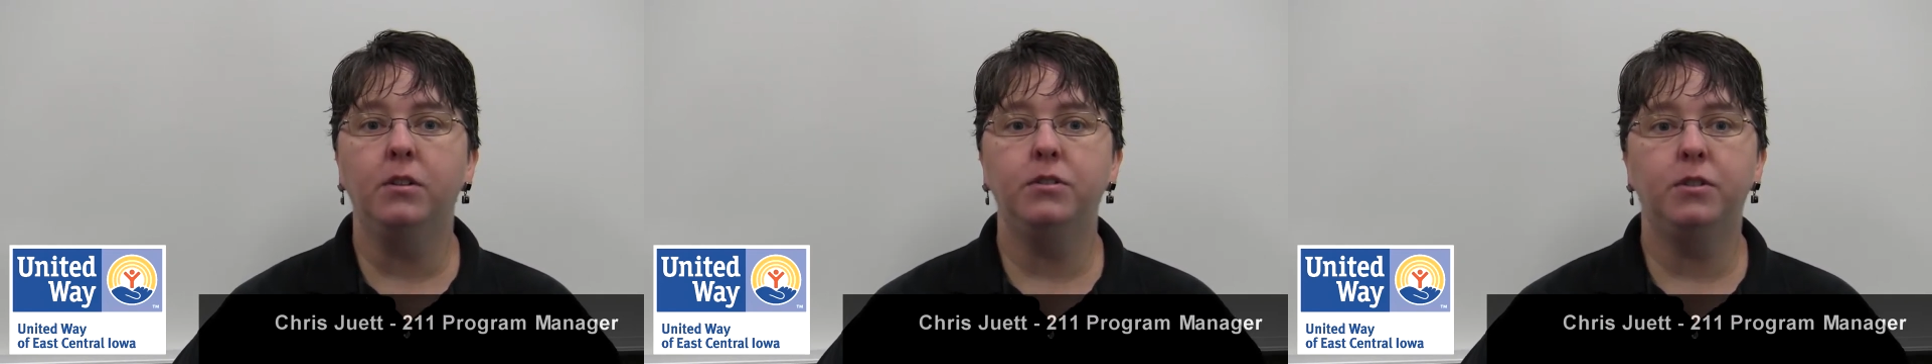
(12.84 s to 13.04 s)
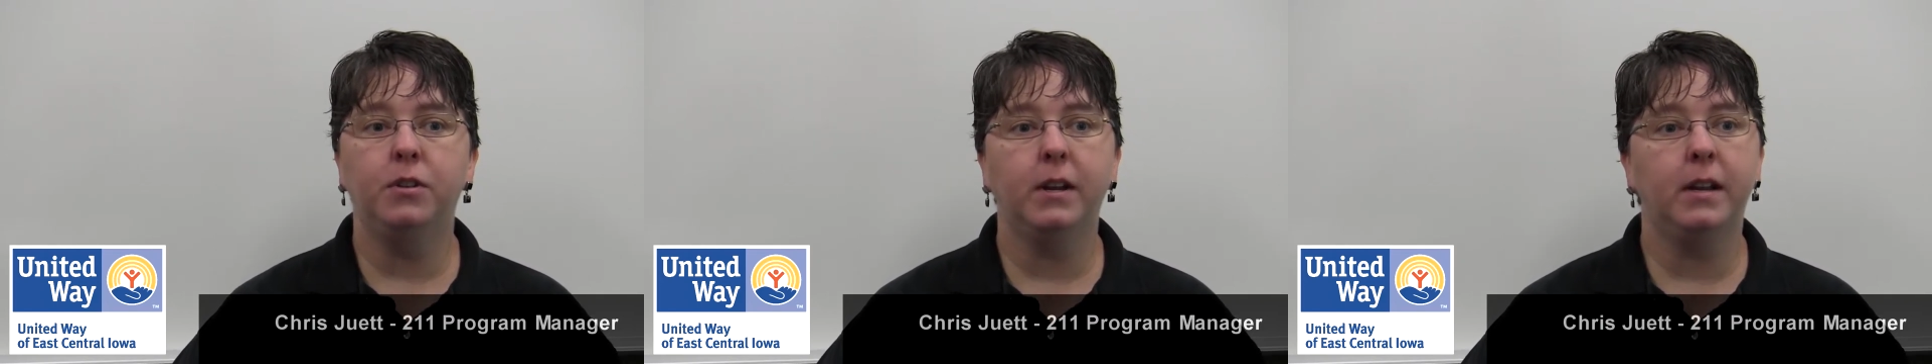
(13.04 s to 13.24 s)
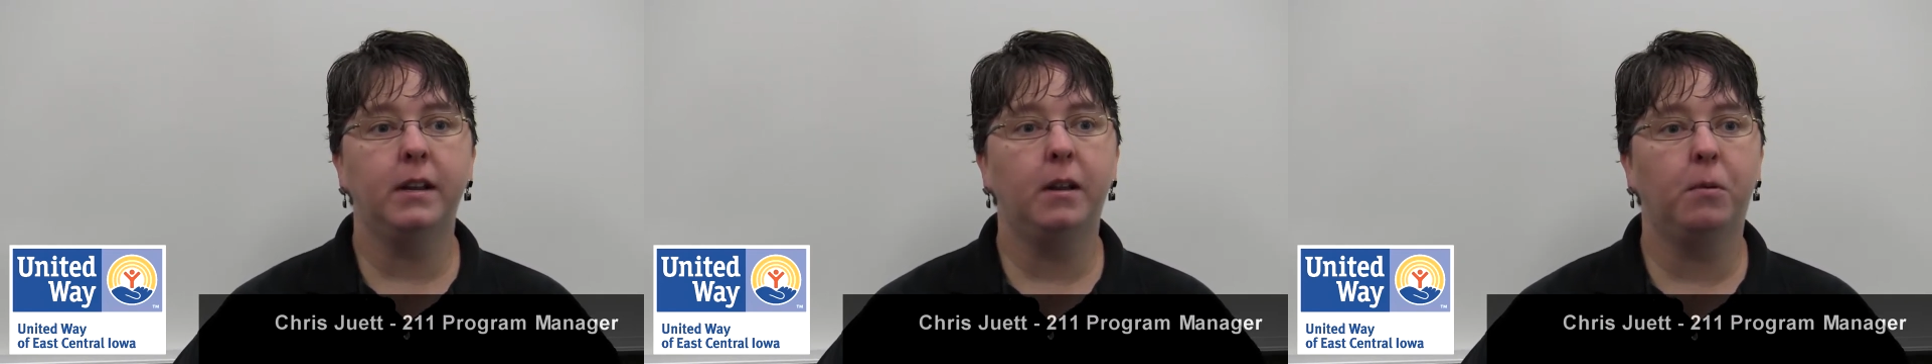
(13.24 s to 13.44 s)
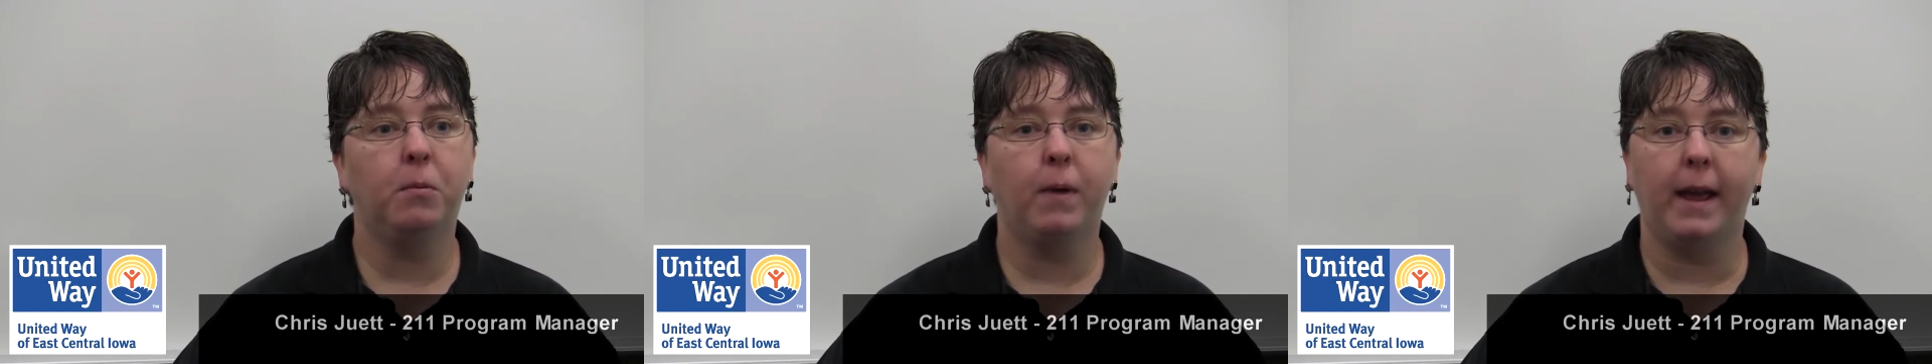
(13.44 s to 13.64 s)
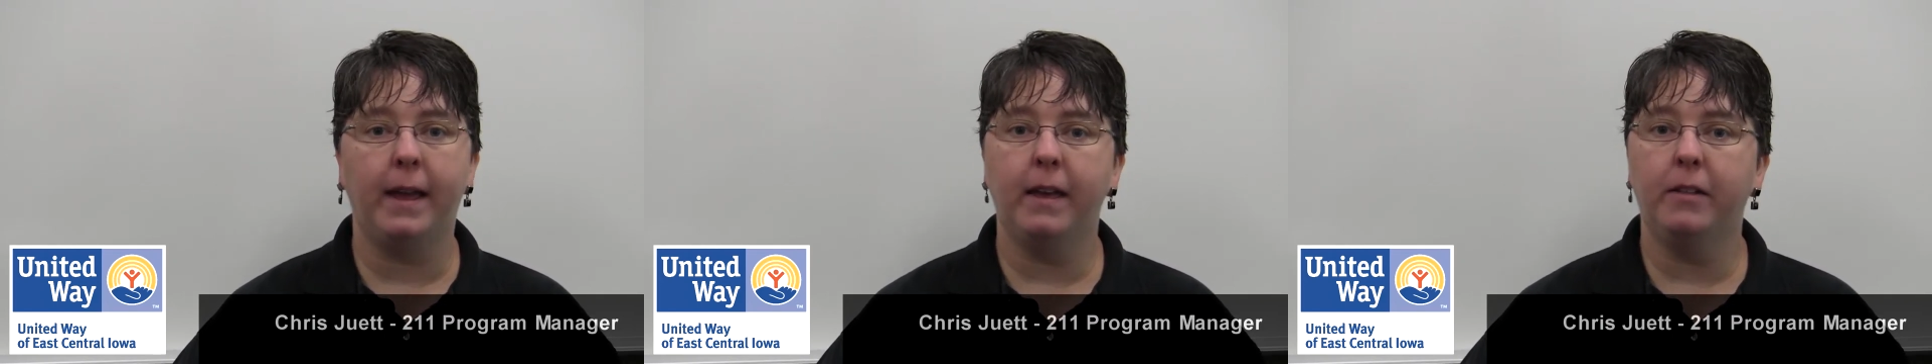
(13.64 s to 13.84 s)
During a
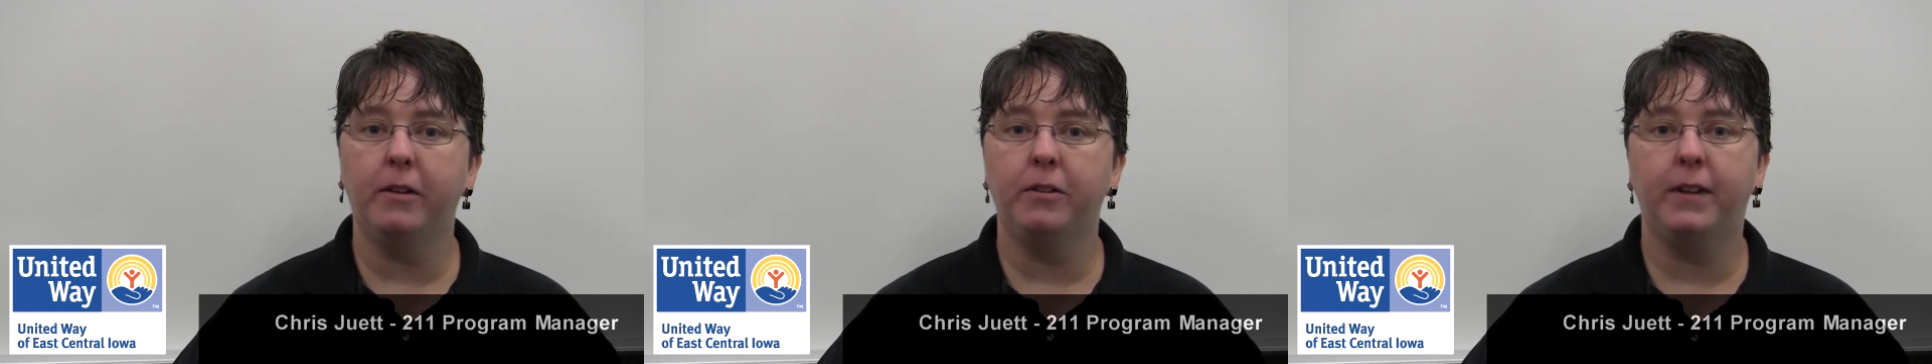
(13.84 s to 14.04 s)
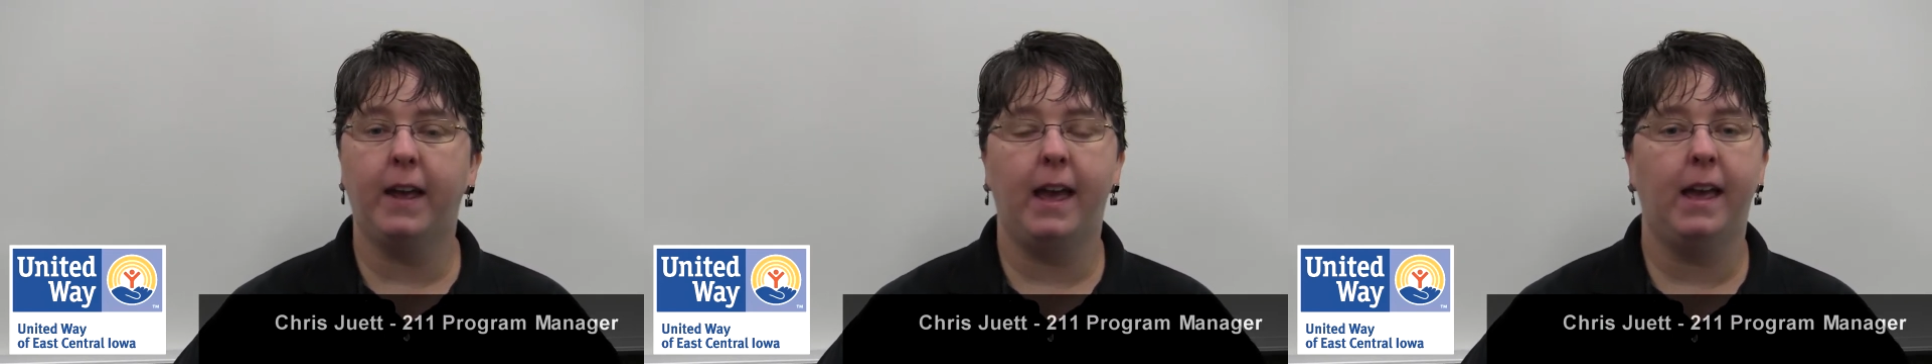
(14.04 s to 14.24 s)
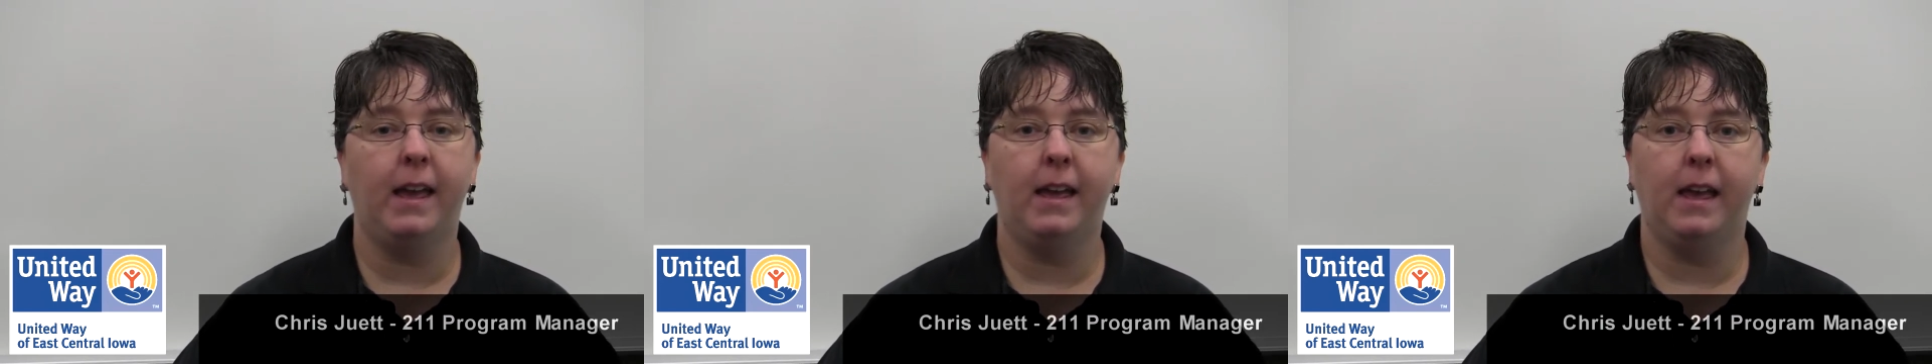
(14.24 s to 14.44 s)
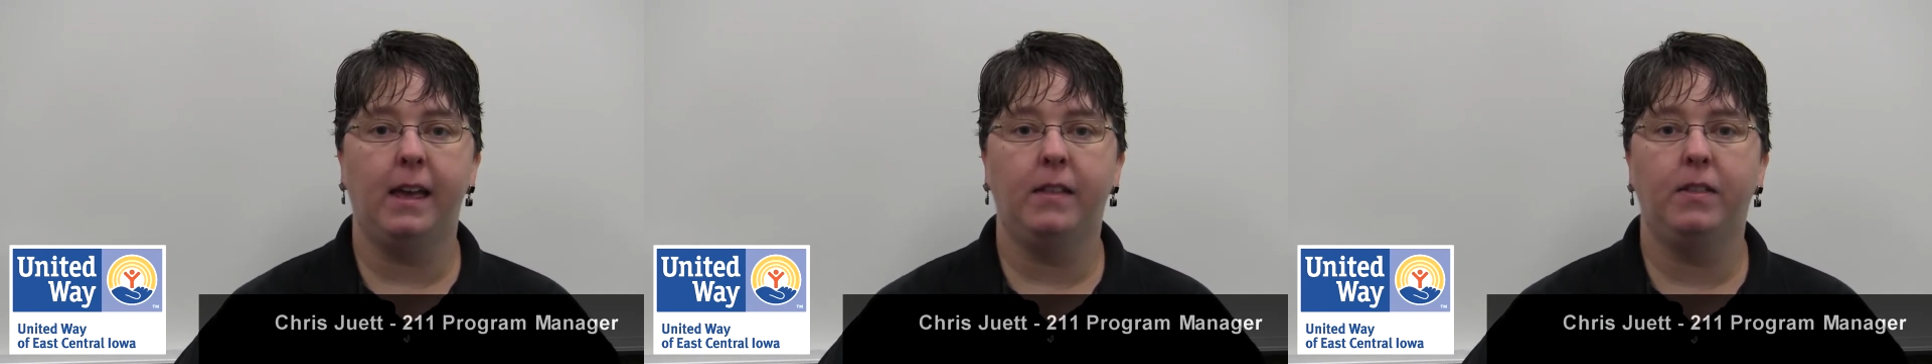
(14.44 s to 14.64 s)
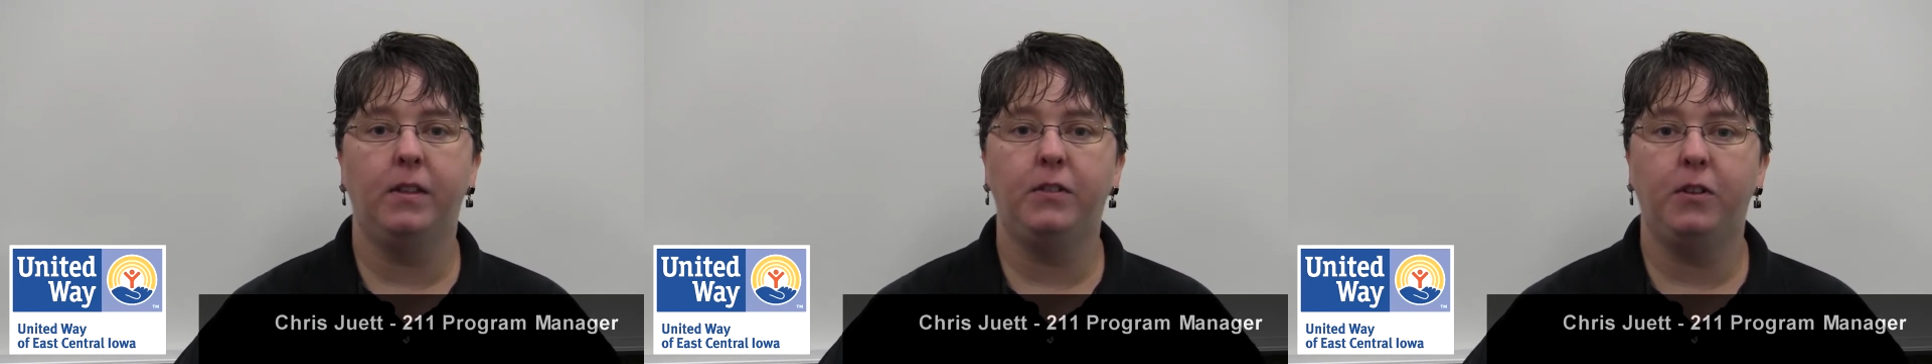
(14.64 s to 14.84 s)
regular day
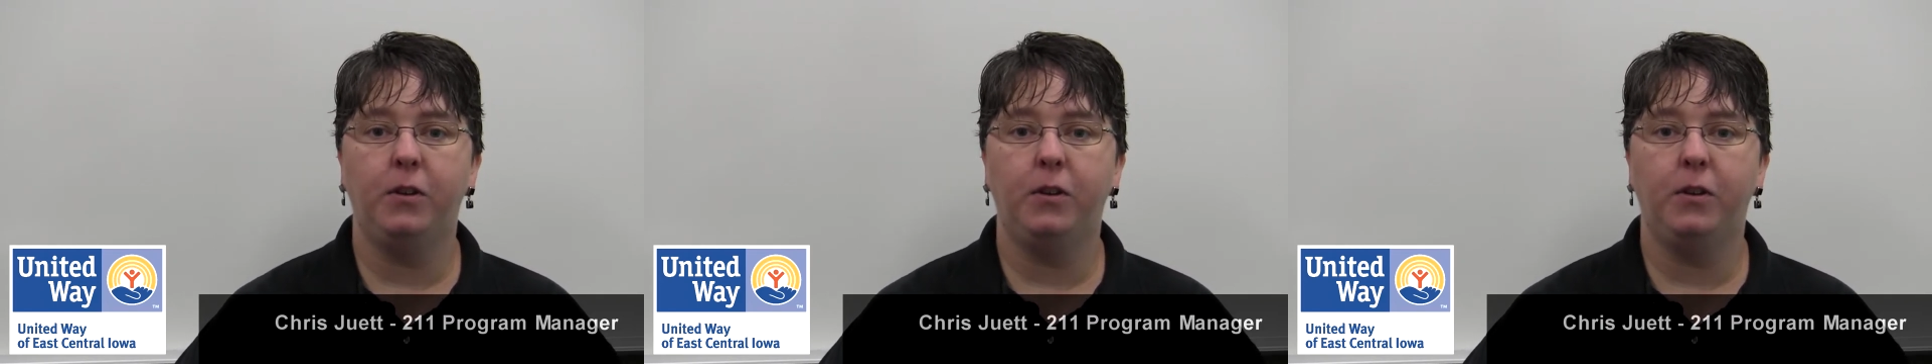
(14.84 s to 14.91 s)
in the